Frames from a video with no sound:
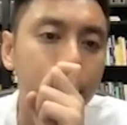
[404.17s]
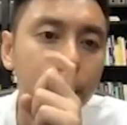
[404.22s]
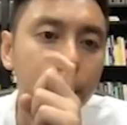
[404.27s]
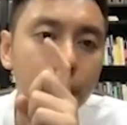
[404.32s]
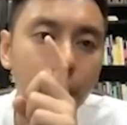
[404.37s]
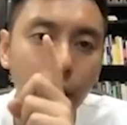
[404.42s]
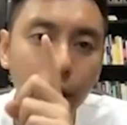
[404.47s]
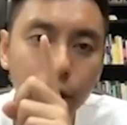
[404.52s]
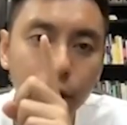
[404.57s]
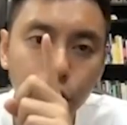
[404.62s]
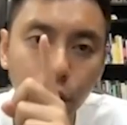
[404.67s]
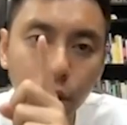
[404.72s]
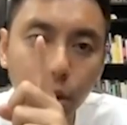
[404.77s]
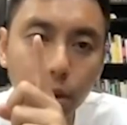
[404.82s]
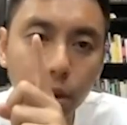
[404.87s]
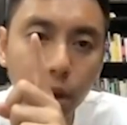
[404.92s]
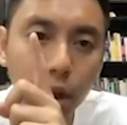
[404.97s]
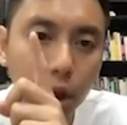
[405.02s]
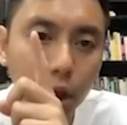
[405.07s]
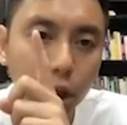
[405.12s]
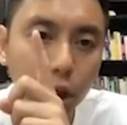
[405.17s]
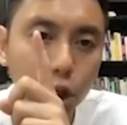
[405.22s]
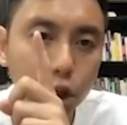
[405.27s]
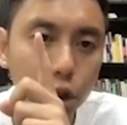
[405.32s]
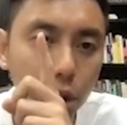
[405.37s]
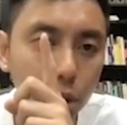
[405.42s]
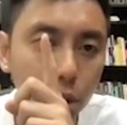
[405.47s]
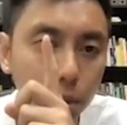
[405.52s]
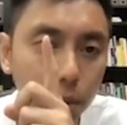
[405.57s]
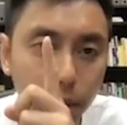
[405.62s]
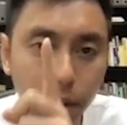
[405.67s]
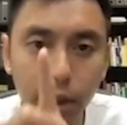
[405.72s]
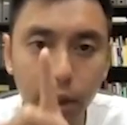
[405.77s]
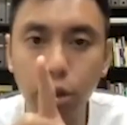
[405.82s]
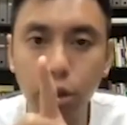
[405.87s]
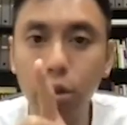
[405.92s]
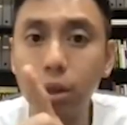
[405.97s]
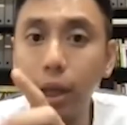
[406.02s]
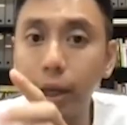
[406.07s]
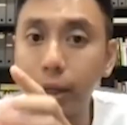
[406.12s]
Okay, so this
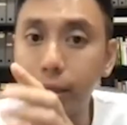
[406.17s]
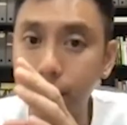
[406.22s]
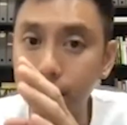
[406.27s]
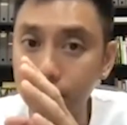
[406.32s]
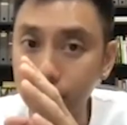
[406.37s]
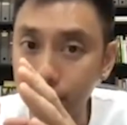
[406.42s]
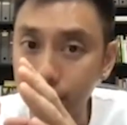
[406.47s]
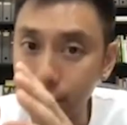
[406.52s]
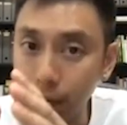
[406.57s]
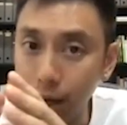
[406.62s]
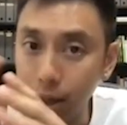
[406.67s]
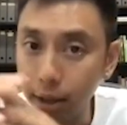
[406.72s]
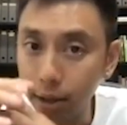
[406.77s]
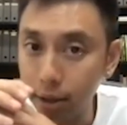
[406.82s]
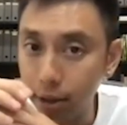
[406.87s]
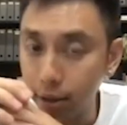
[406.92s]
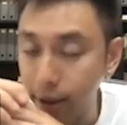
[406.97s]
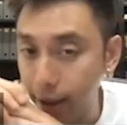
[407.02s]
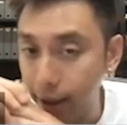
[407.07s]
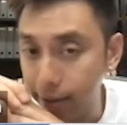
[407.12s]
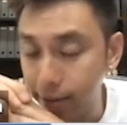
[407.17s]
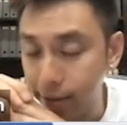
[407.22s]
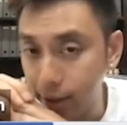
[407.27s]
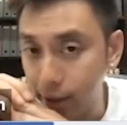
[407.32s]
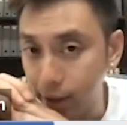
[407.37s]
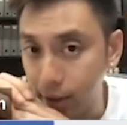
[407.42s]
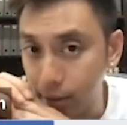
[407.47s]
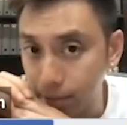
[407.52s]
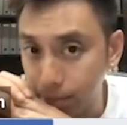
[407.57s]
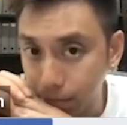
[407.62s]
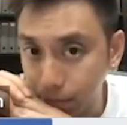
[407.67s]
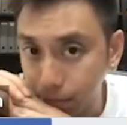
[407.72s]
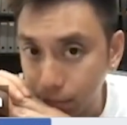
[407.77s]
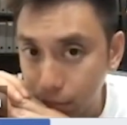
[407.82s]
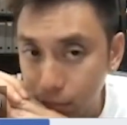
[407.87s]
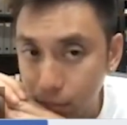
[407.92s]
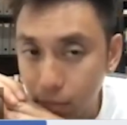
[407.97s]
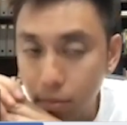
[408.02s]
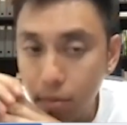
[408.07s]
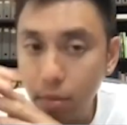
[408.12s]
looks like this is targeted at the
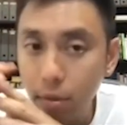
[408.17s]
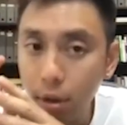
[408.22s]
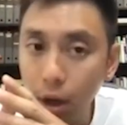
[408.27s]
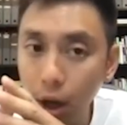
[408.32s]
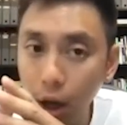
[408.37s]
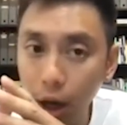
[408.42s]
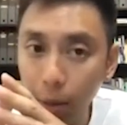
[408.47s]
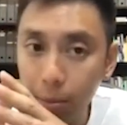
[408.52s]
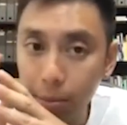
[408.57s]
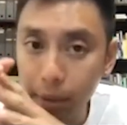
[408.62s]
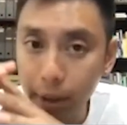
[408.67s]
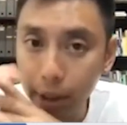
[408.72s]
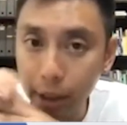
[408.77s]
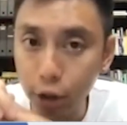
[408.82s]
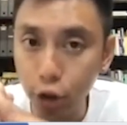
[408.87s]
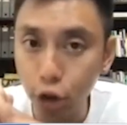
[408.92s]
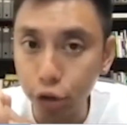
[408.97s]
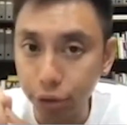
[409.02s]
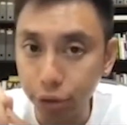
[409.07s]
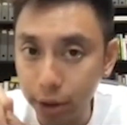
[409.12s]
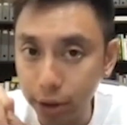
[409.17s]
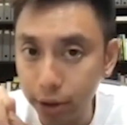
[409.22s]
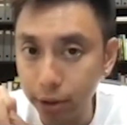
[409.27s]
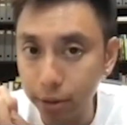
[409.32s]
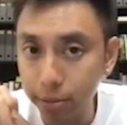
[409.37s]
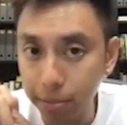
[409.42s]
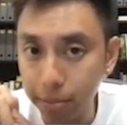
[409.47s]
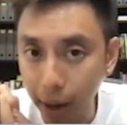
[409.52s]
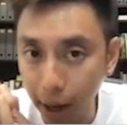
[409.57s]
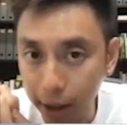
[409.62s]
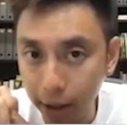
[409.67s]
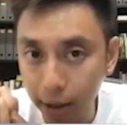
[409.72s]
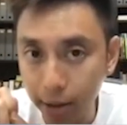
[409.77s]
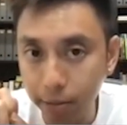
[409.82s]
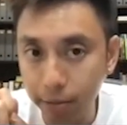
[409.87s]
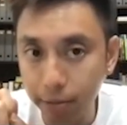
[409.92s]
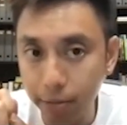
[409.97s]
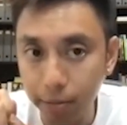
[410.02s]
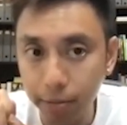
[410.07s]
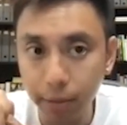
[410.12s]
insurance
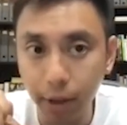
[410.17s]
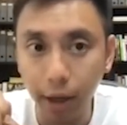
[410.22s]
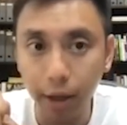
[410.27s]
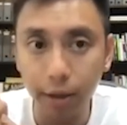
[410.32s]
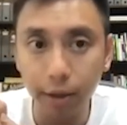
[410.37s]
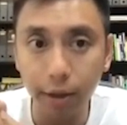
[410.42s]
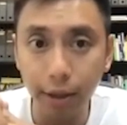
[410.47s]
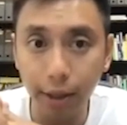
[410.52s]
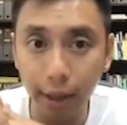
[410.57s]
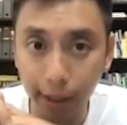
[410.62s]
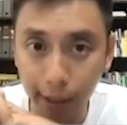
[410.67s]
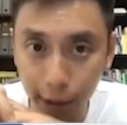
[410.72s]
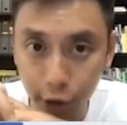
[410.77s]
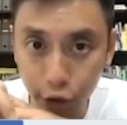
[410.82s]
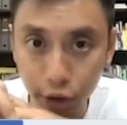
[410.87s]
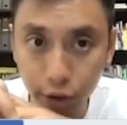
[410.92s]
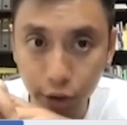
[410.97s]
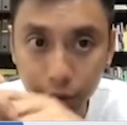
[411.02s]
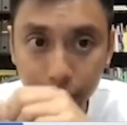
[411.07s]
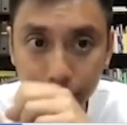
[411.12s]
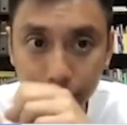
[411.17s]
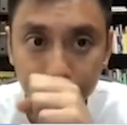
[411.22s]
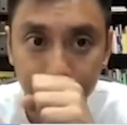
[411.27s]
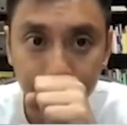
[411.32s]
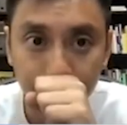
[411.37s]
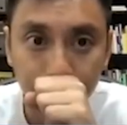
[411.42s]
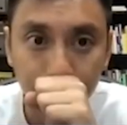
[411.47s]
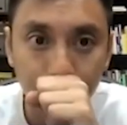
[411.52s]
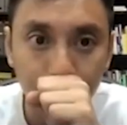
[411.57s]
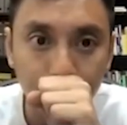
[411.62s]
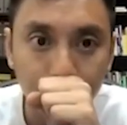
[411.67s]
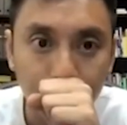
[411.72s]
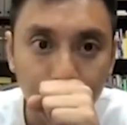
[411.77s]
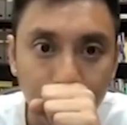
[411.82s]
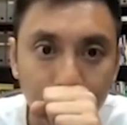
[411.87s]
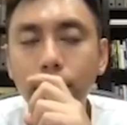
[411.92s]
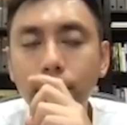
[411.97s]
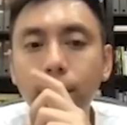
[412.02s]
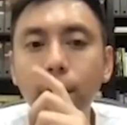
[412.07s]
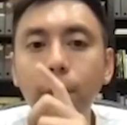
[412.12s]
market, targeting agents.
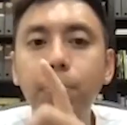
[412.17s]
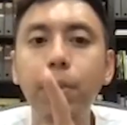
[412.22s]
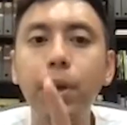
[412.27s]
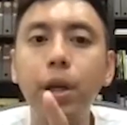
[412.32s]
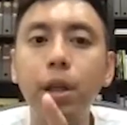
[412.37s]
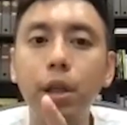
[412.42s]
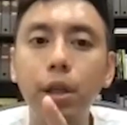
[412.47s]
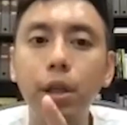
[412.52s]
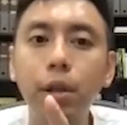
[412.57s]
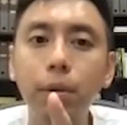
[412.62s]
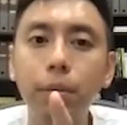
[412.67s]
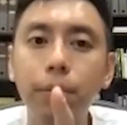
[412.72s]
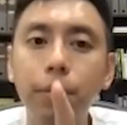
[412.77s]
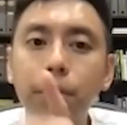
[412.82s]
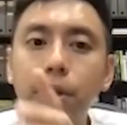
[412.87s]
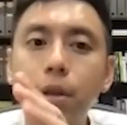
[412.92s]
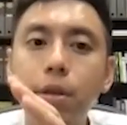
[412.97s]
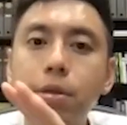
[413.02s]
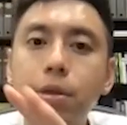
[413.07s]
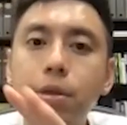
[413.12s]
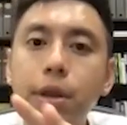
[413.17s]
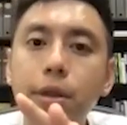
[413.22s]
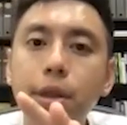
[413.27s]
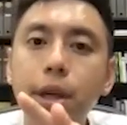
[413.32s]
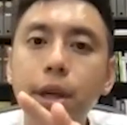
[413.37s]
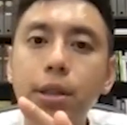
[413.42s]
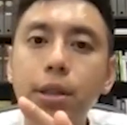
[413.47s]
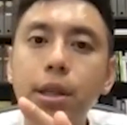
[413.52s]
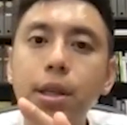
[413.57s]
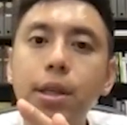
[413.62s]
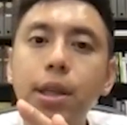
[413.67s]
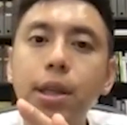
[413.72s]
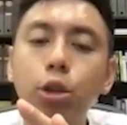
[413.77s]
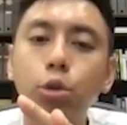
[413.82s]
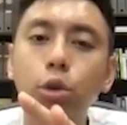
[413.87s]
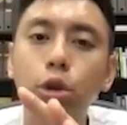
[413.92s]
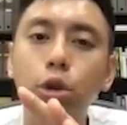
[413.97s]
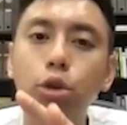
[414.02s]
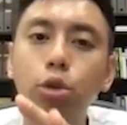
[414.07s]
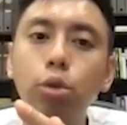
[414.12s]
Typically, the next thing that
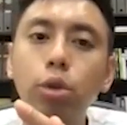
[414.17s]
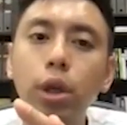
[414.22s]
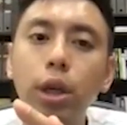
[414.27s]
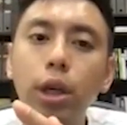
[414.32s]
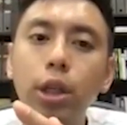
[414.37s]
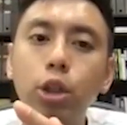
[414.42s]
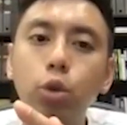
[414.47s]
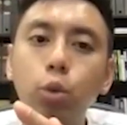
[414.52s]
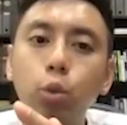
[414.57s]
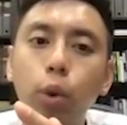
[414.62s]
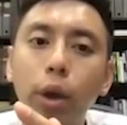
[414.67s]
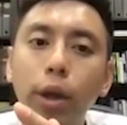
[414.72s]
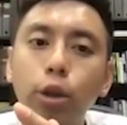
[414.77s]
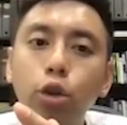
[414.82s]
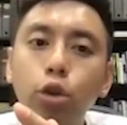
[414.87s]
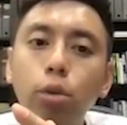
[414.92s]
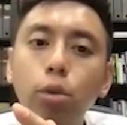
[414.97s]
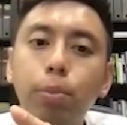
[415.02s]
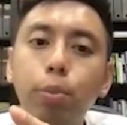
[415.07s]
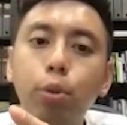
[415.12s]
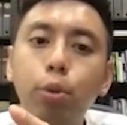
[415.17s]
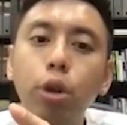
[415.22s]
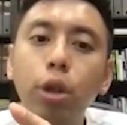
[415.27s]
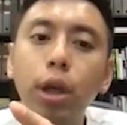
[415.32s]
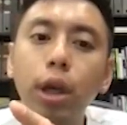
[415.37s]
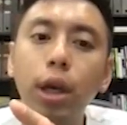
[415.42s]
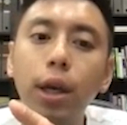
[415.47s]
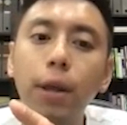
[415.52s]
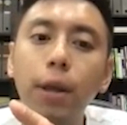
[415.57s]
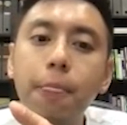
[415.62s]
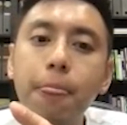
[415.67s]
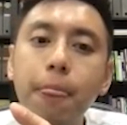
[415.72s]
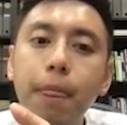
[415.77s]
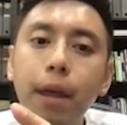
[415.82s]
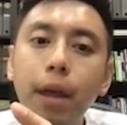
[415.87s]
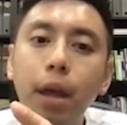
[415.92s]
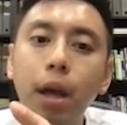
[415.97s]
you will do is when you put in